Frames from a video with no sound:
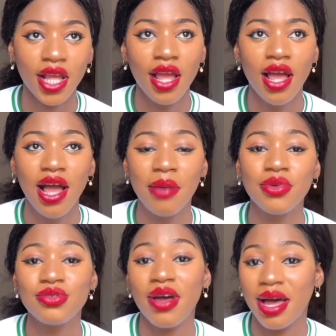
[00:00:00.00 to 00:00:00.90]
I'm
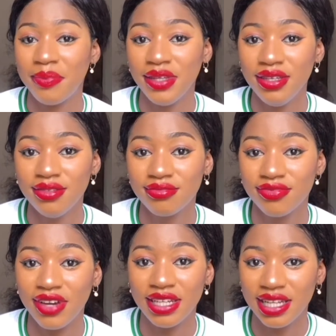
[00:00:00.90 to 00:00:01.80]
also happy.
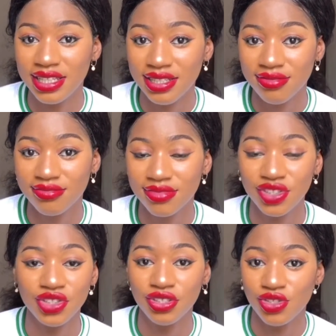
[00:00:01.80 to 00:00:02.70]
Finally, this
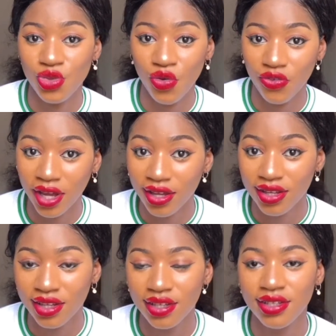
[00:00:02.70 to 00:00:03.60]
journey is over.
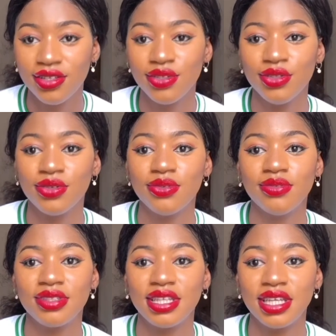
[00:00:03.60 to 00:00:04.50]
You know,
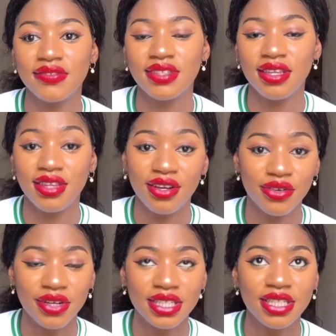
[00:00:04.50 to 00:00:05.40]
I think I've said that
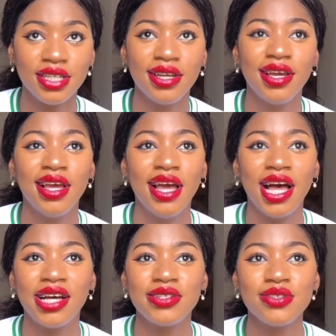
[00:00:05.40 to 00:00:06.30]
already.
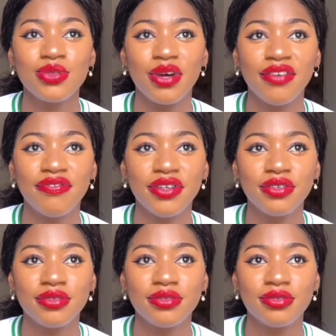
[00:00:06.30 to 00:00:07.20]
How else do I feel?
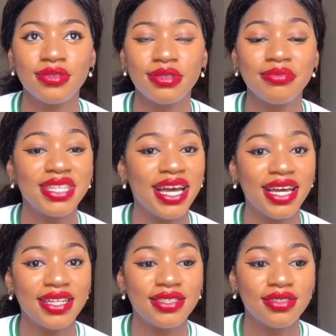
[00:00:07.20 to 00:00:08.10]
I'm
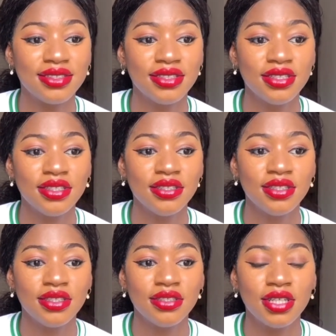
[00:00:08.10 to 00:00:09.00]
tired.
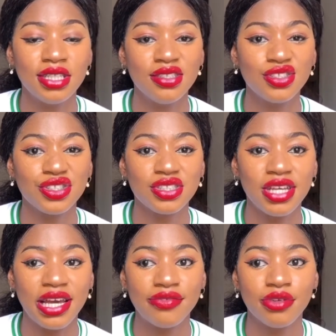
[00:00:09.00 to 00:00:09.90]
And not just
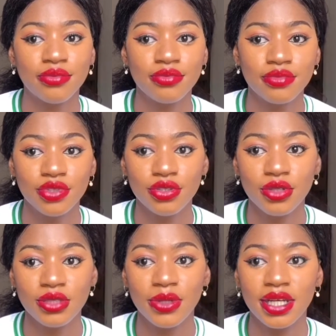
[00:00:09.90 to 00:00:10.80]
tired from, you know,
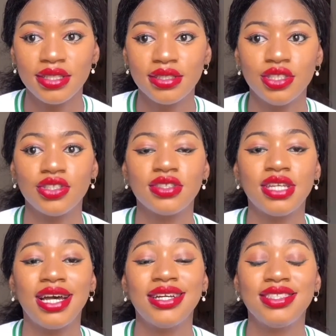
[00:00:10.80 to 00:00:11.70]
NYSC, just
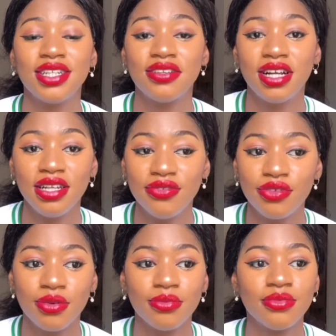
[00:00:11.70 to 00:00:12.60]
tired generally
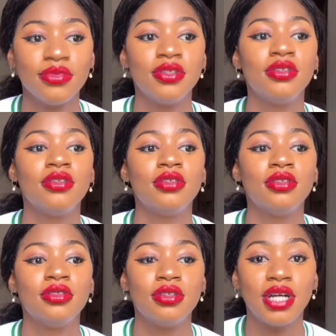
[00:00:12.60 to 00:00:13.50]
from
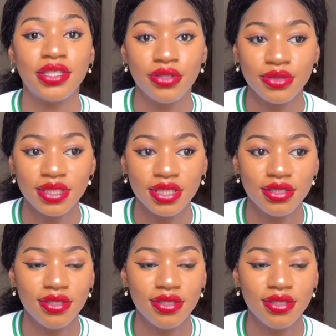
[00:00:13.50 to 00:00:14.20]
adulting.